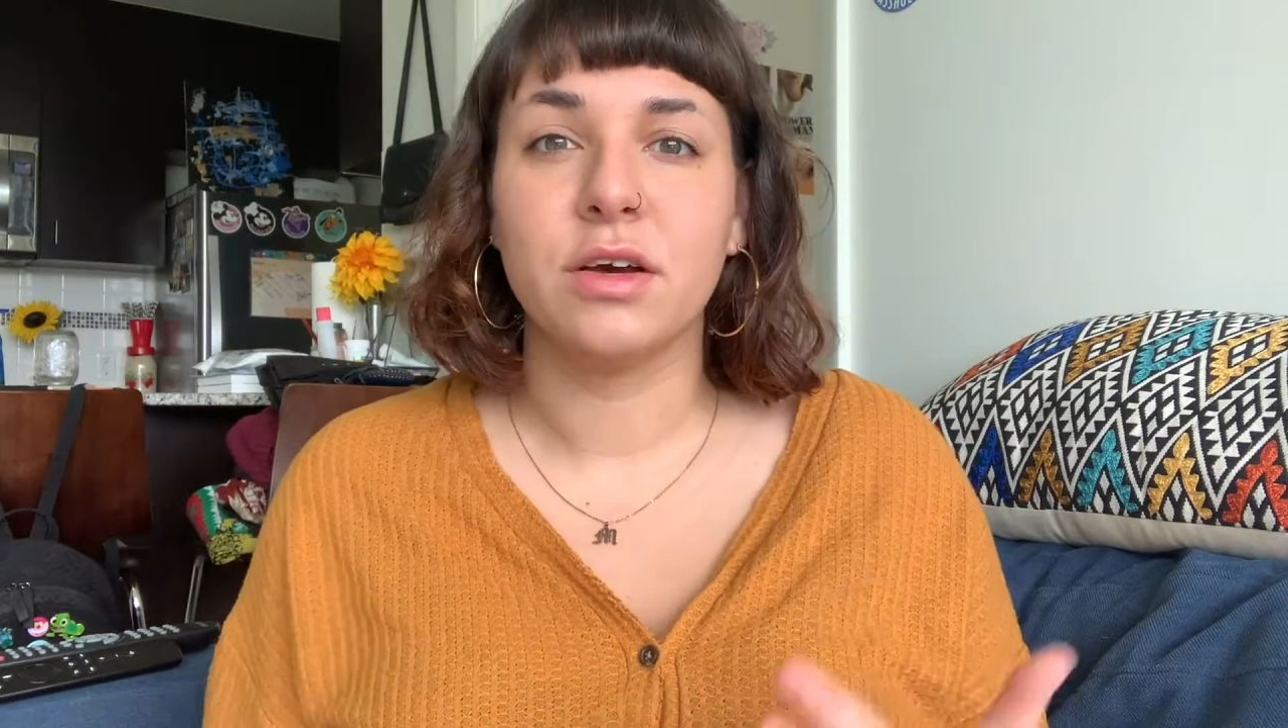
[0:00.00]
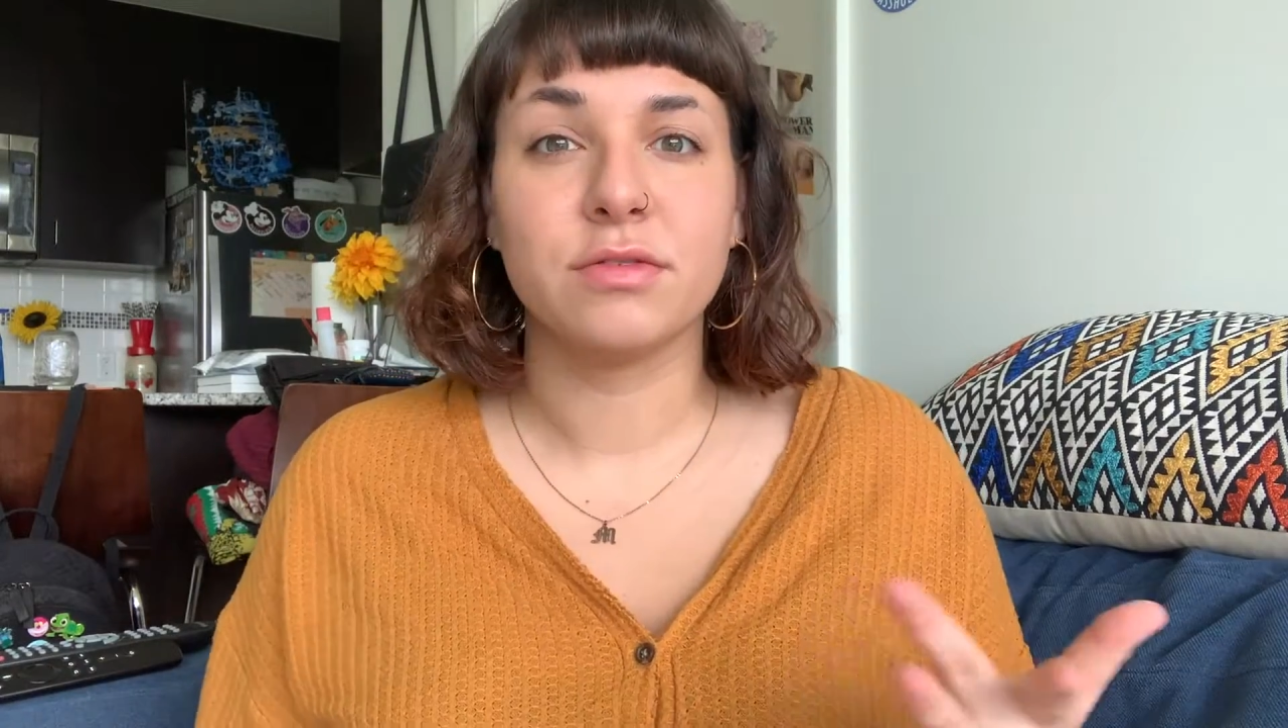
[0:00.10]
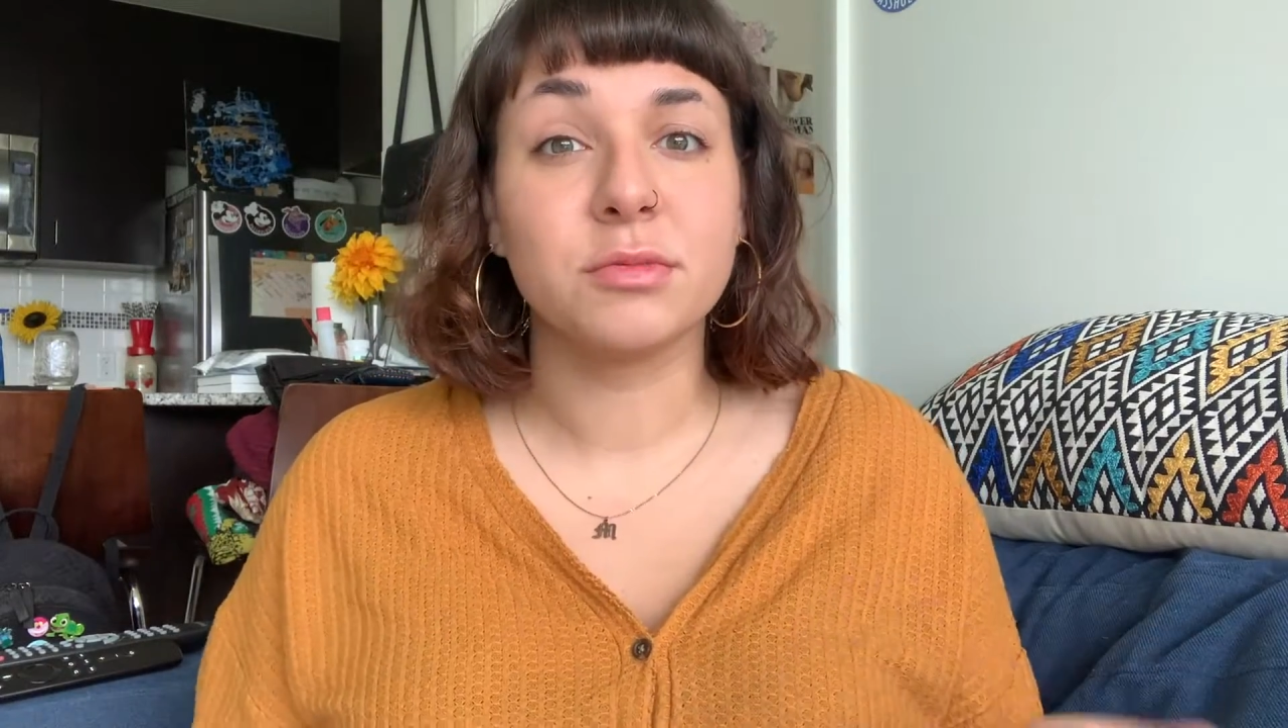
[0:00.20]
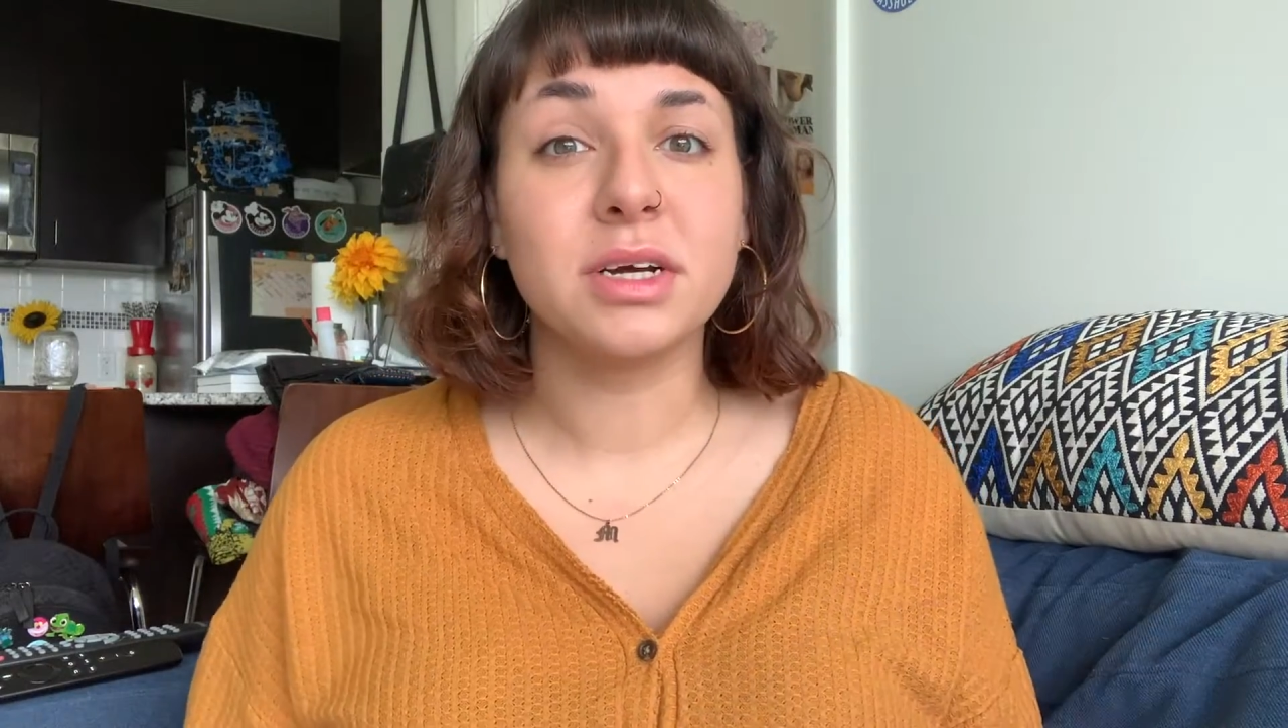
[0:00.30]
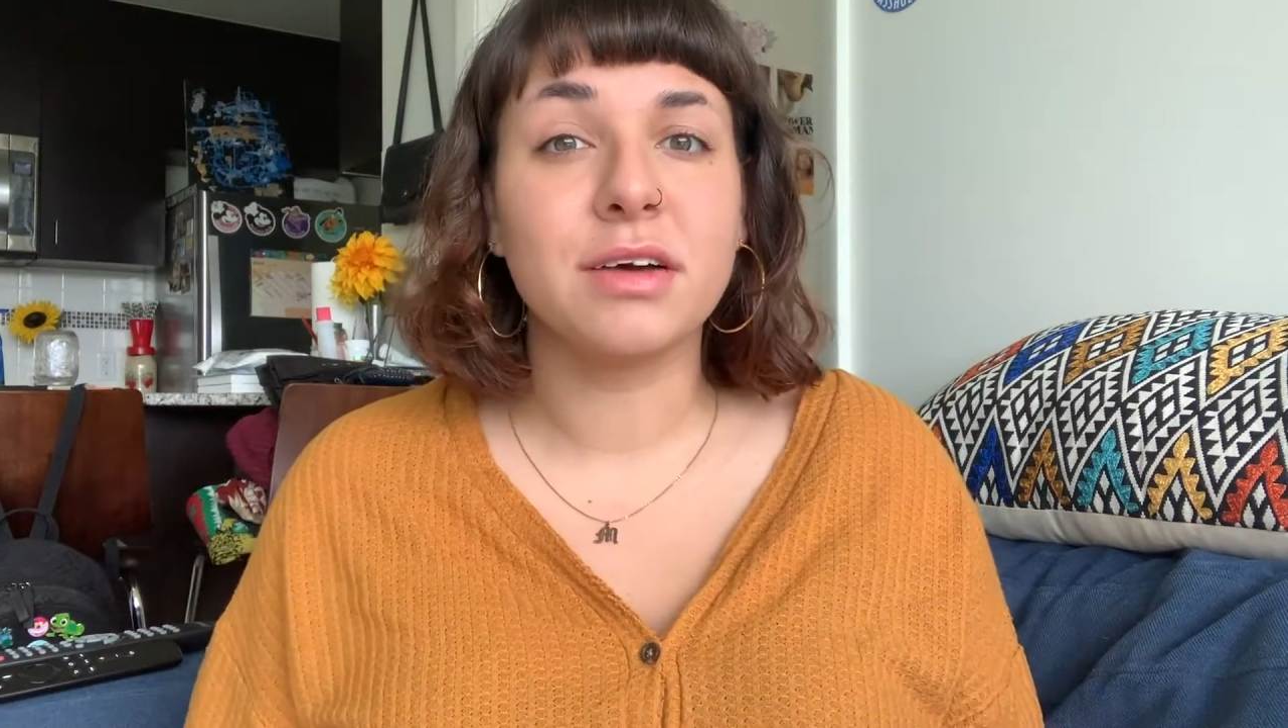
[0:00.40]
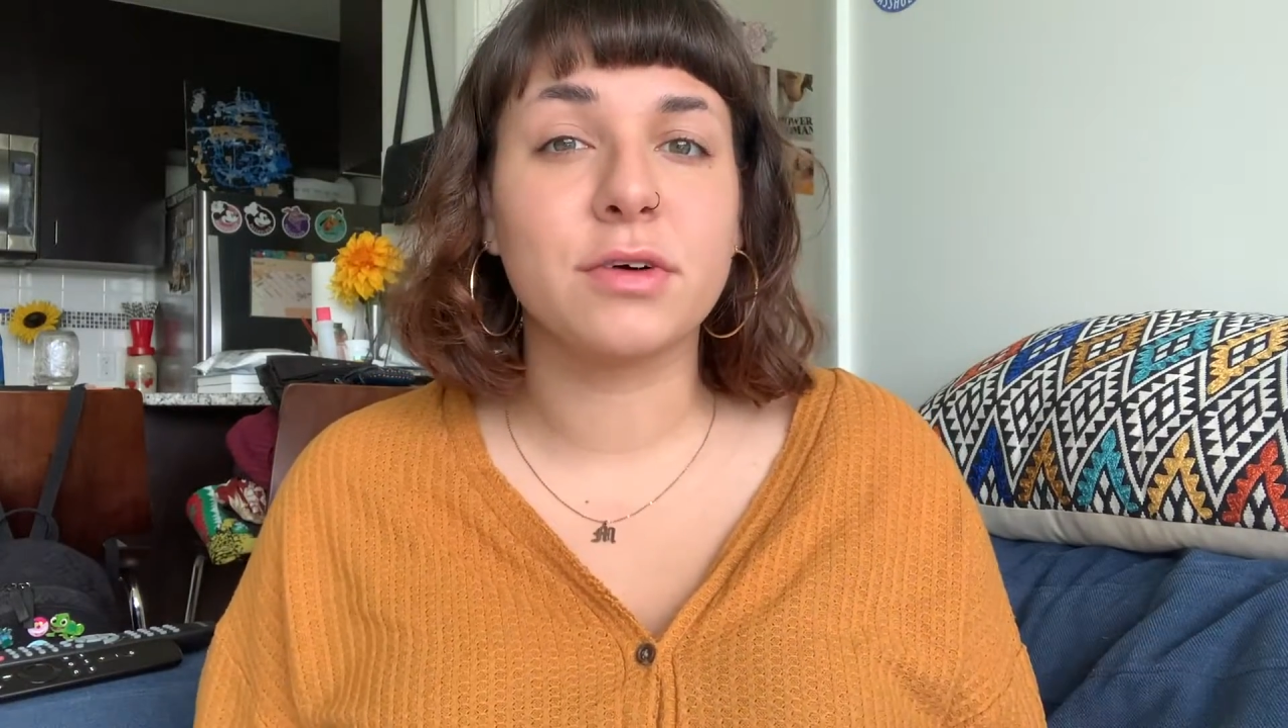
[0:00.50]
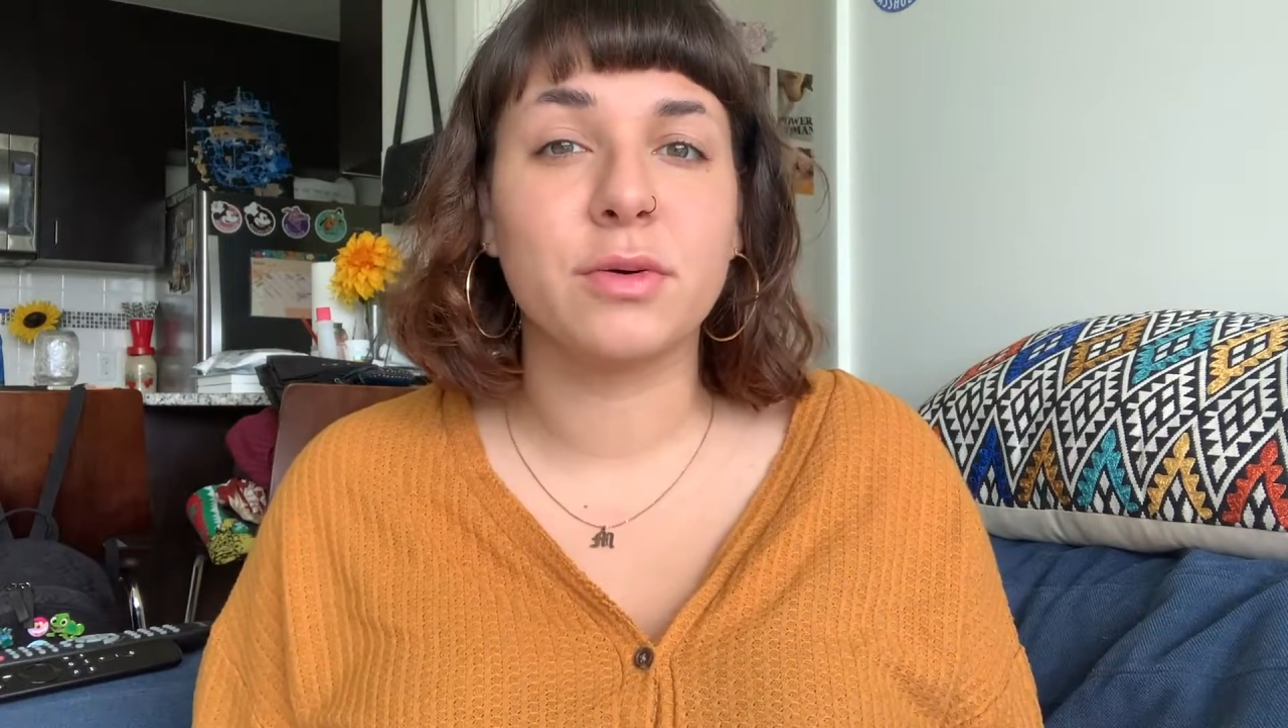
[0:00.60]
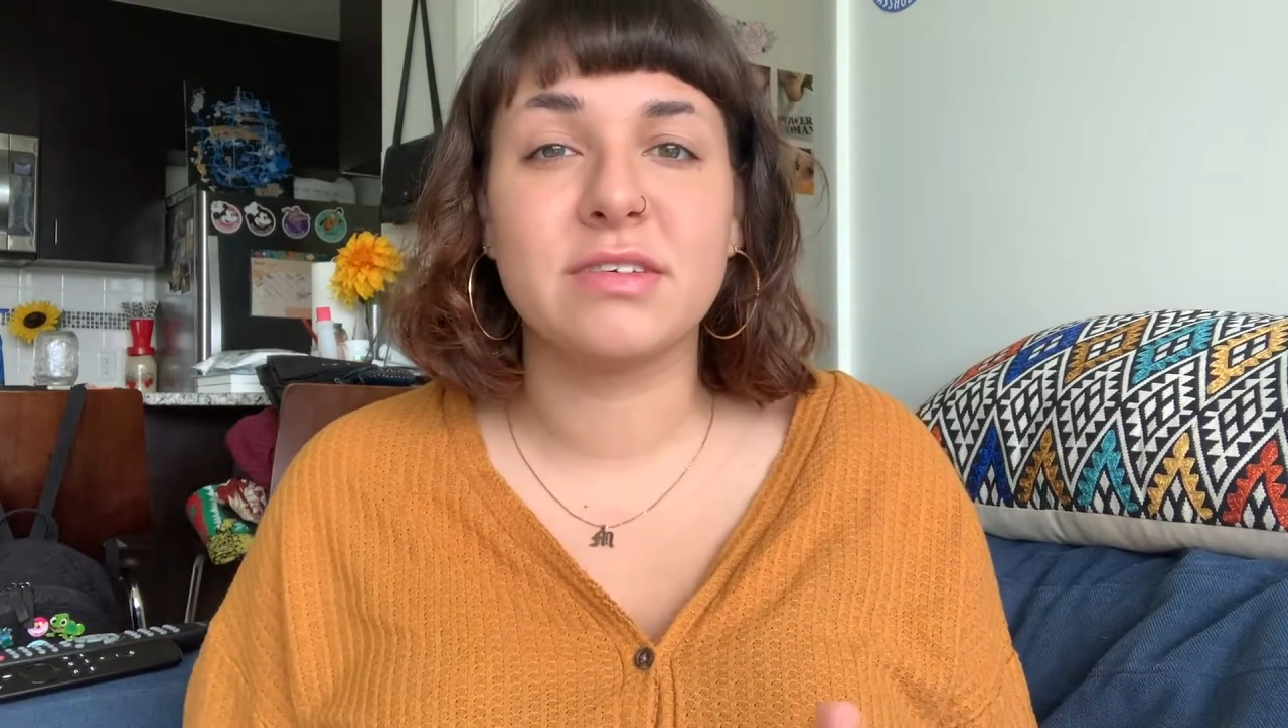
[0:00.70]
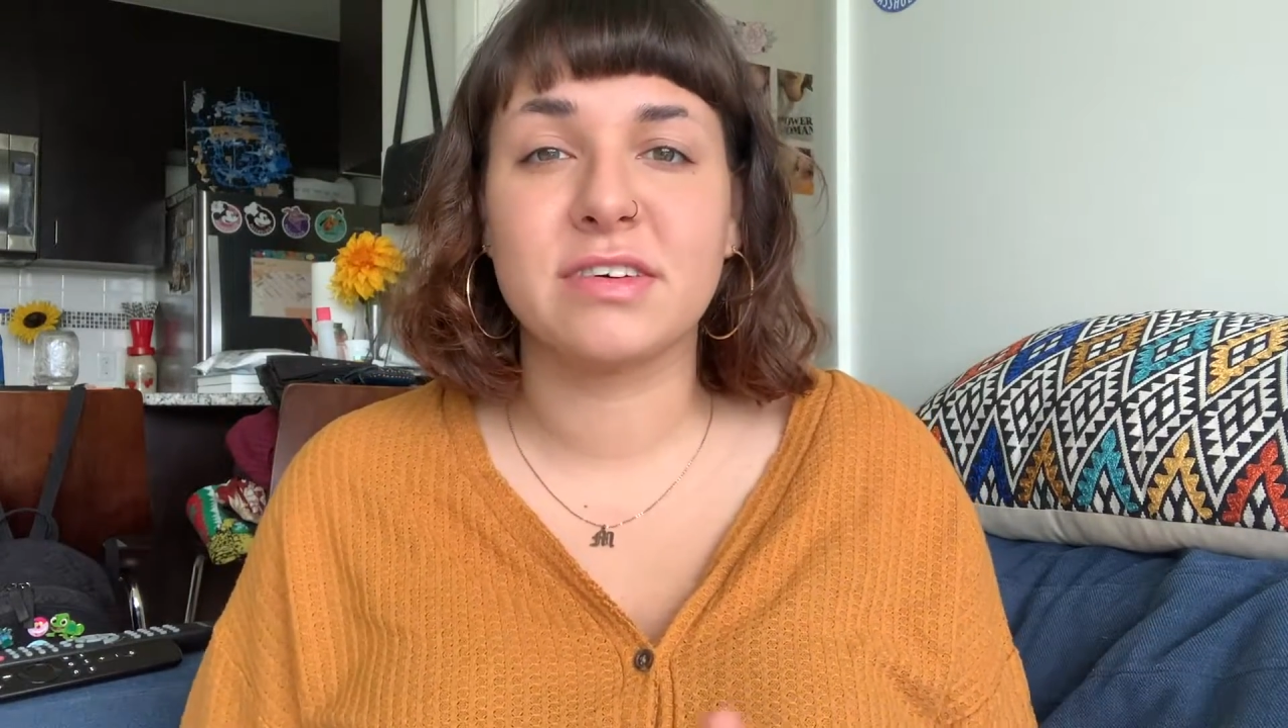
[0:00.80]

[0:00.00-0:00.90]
For me, I've always